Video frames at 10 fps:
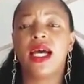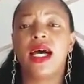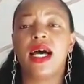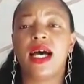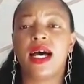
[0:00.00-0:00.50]

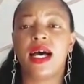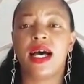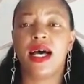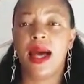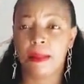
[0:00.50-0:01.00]

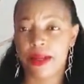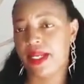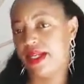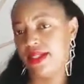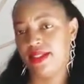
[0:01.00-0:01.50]

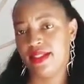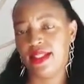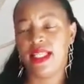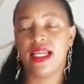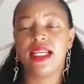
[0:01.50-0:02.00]
happen
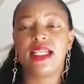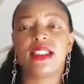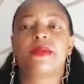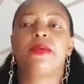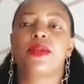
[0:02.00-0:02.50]
that
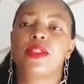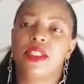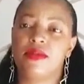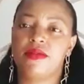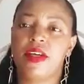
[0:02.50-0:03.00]
is
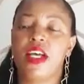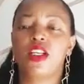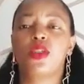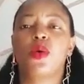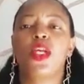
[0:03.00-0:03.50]
positive?
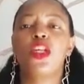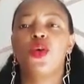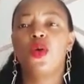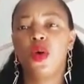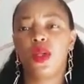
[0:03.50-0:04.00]
So when you
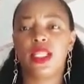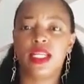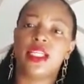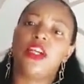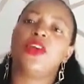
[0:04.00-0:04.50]
go in
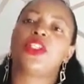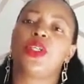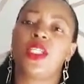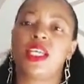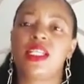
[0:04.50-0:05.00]
that
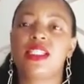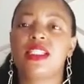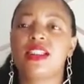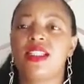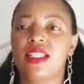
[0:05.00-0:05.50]
direction, then it
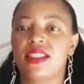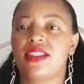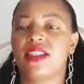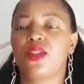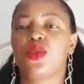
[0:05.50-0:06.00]
is
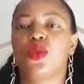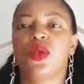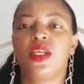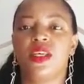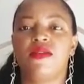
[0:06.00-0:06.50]
easy
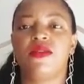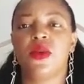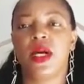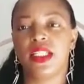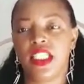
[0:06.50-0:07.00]
to give
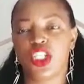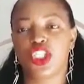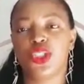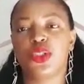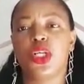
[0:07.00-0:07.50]
you
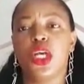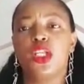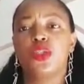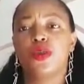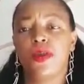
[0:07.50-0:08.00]
attention
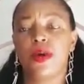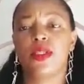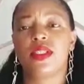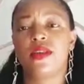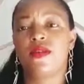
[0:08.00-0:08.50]
to
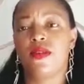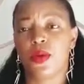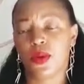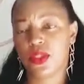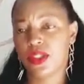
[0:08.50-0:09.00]
positive
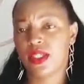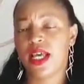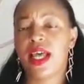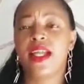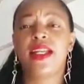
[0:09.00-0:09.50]
thoughts.
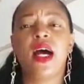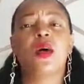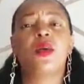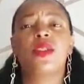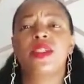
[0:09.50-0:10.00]

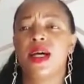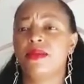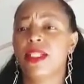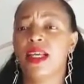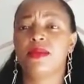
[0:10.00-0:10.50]
Now,
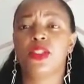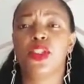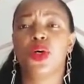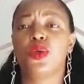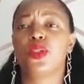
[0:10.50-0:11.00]
sometimes
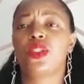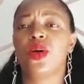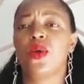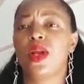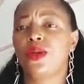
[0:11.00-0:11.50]

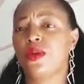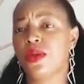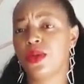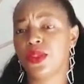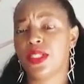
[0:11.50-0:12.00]
random
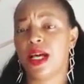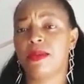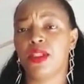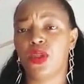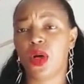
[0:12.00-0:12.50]
thoughts
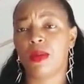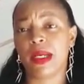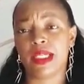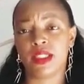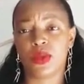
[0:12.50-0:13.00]
come into our
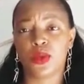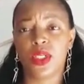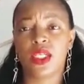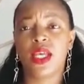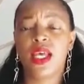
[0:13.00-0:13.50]
minds. We